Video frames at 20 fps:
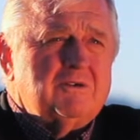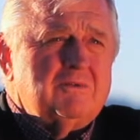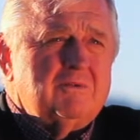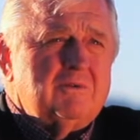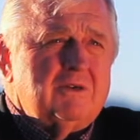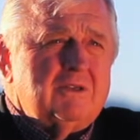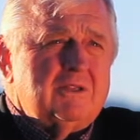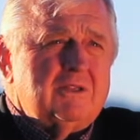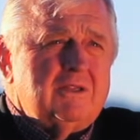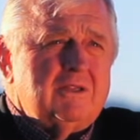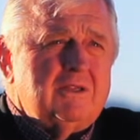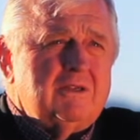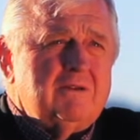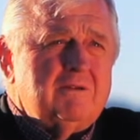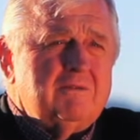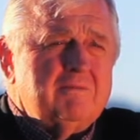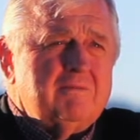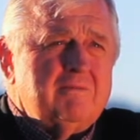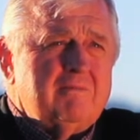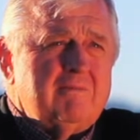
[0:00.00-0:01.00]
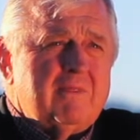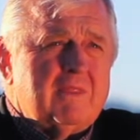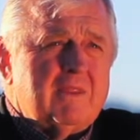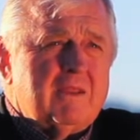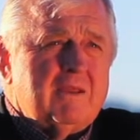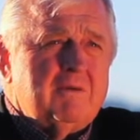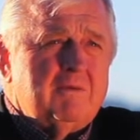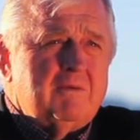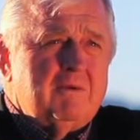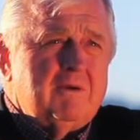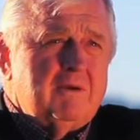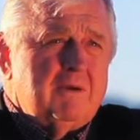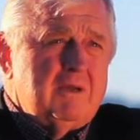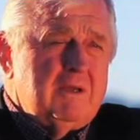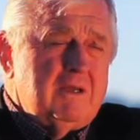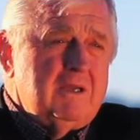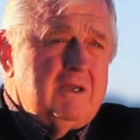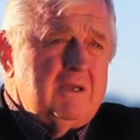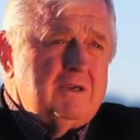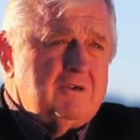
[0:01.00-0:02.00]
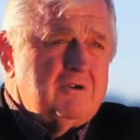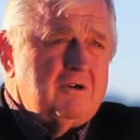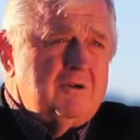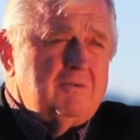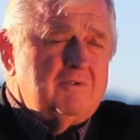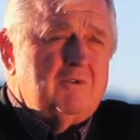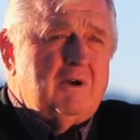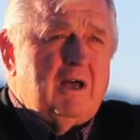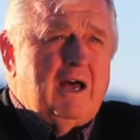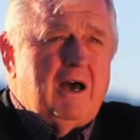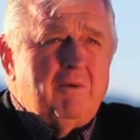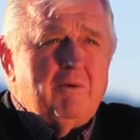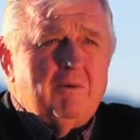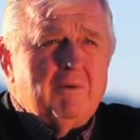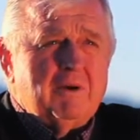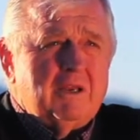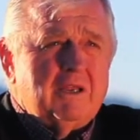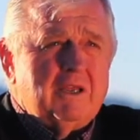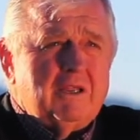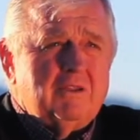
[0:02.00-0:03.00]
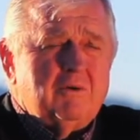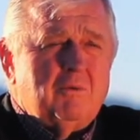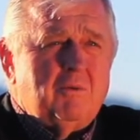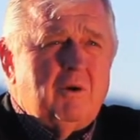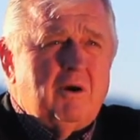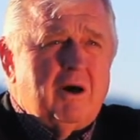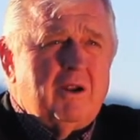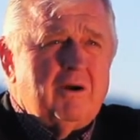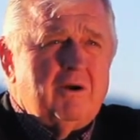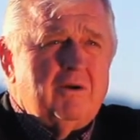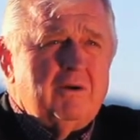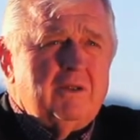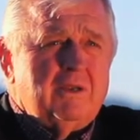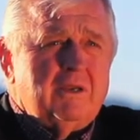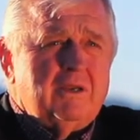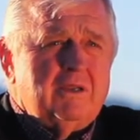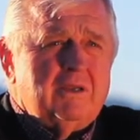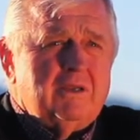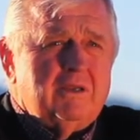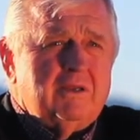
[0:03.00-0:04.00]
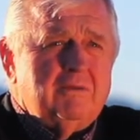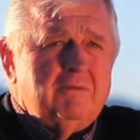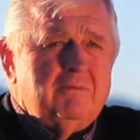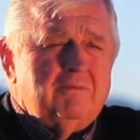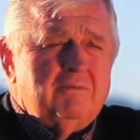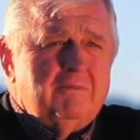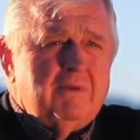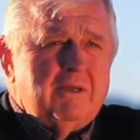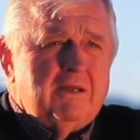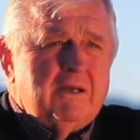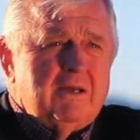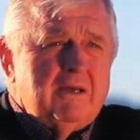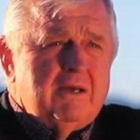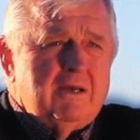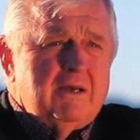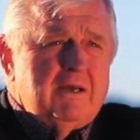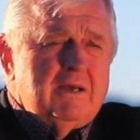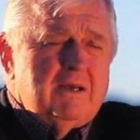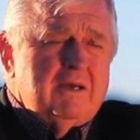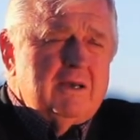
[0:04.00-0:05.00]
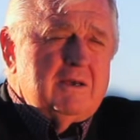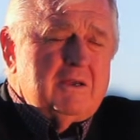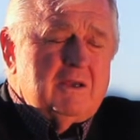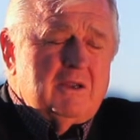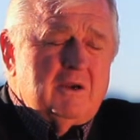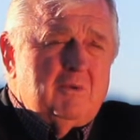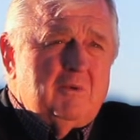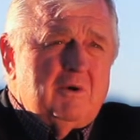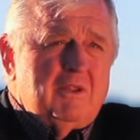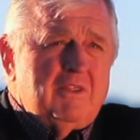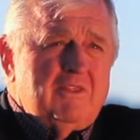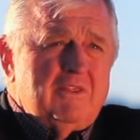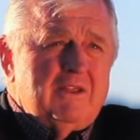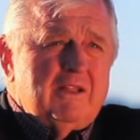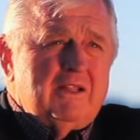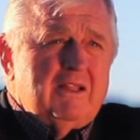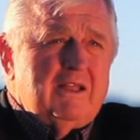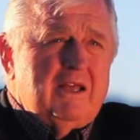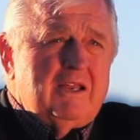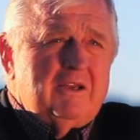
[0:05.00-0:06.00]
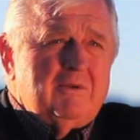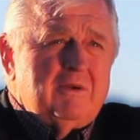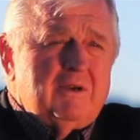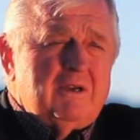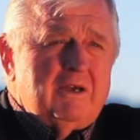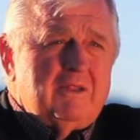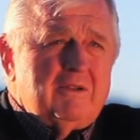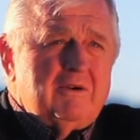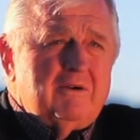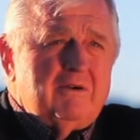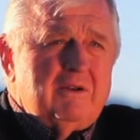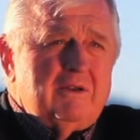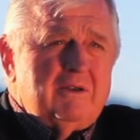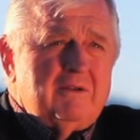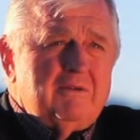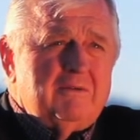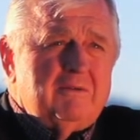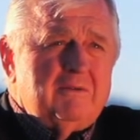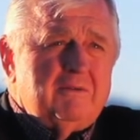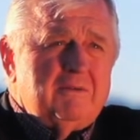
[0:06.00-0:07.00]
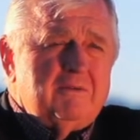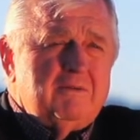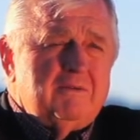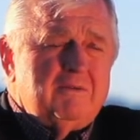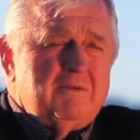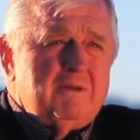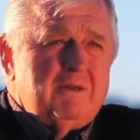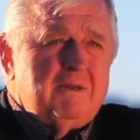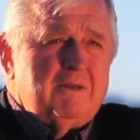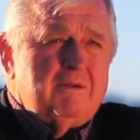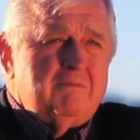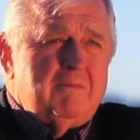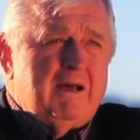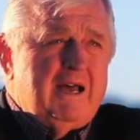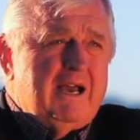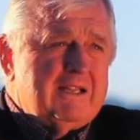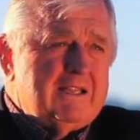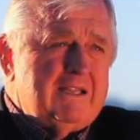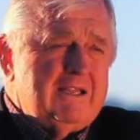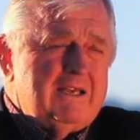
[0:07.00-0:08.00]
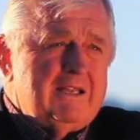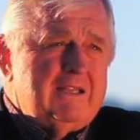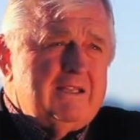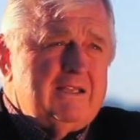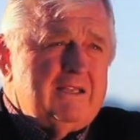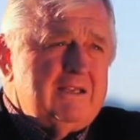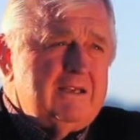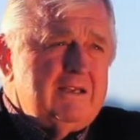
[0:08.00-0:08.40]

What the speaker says: in terms of how we were going to get the water, and you know, one thing led to another. Back then,